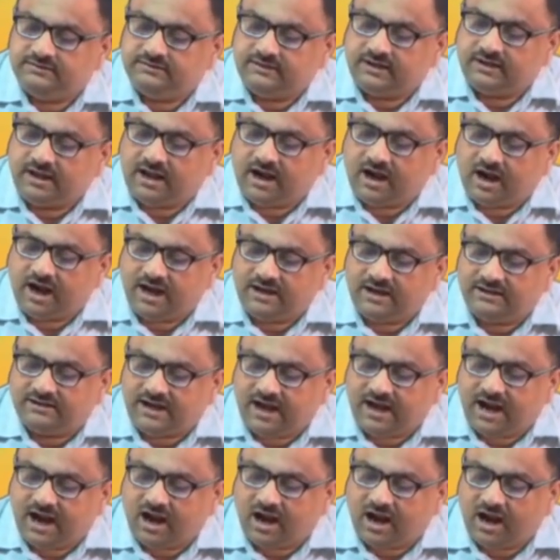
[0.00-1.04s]
at
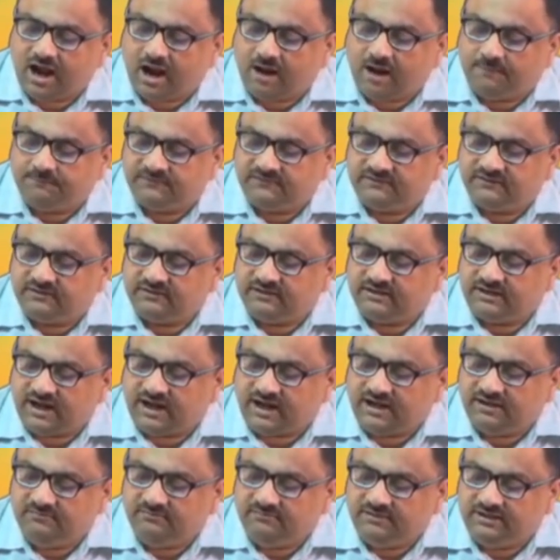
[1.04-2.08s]
after
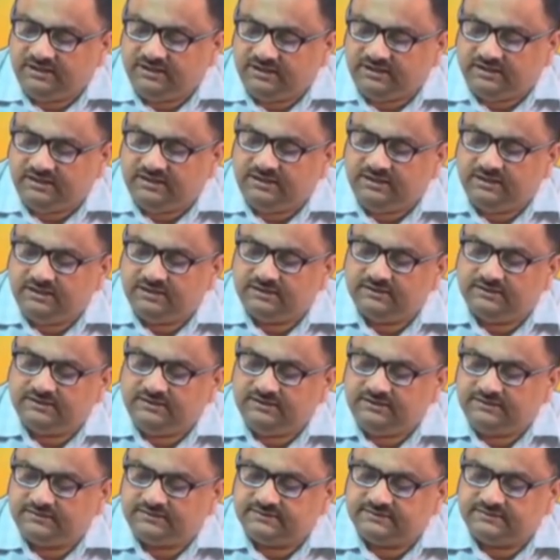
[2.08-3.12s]
time t,
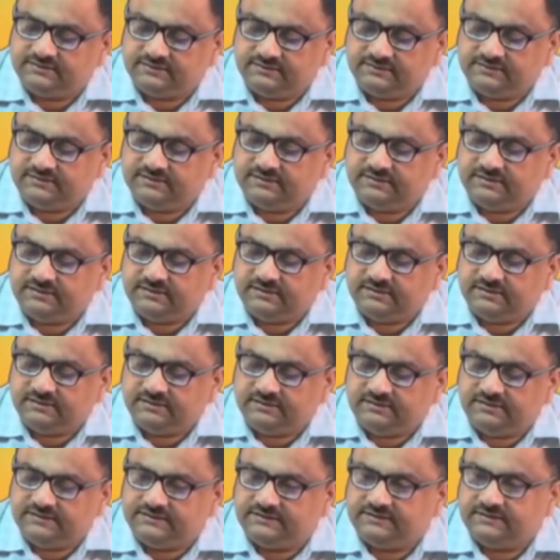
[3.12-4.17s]
this
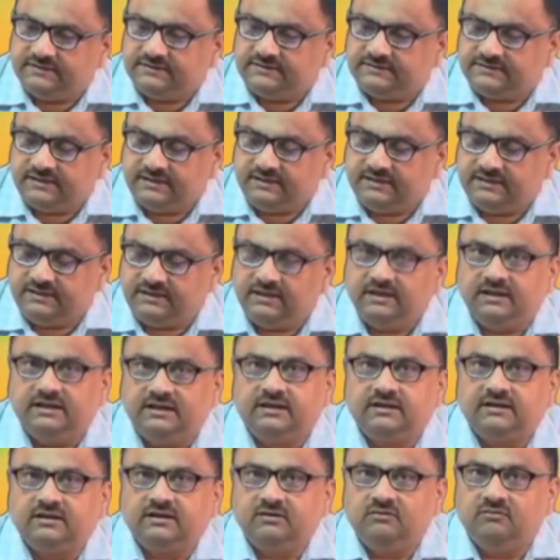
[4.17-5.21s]

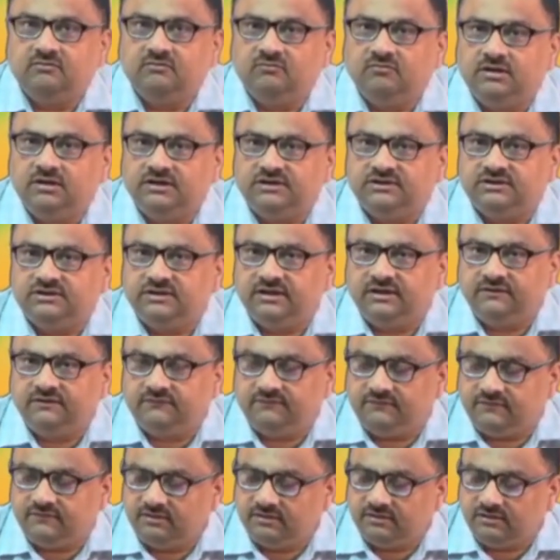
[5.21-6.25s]
center will
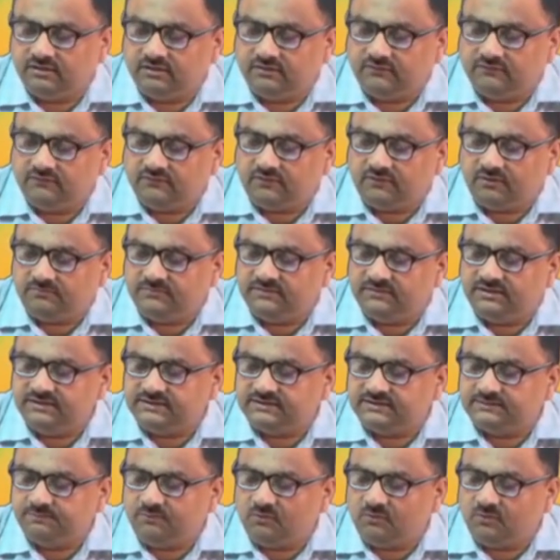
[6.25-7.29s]
shift from
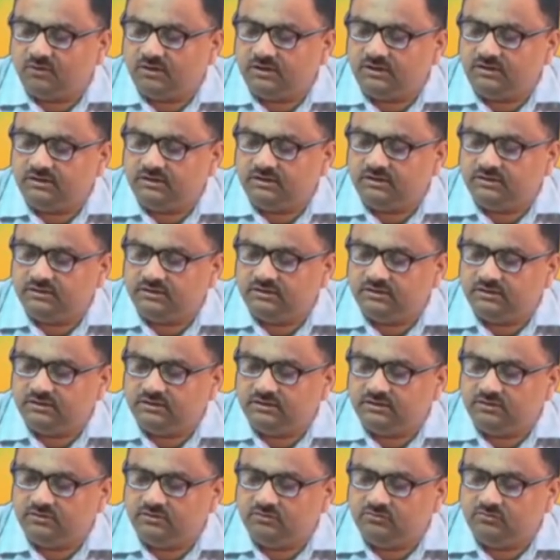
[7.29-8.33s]
this point
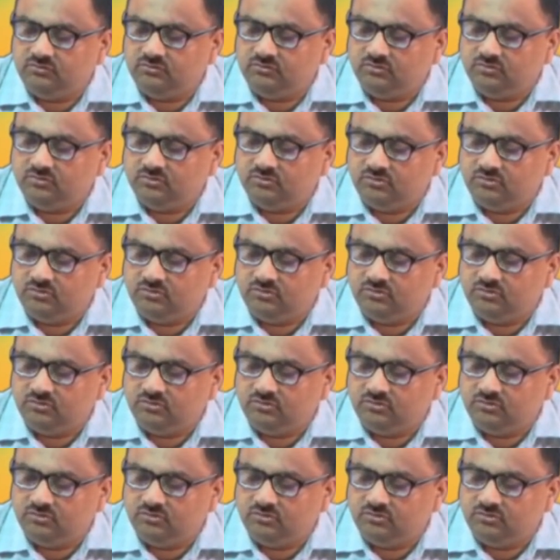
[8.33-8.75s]
to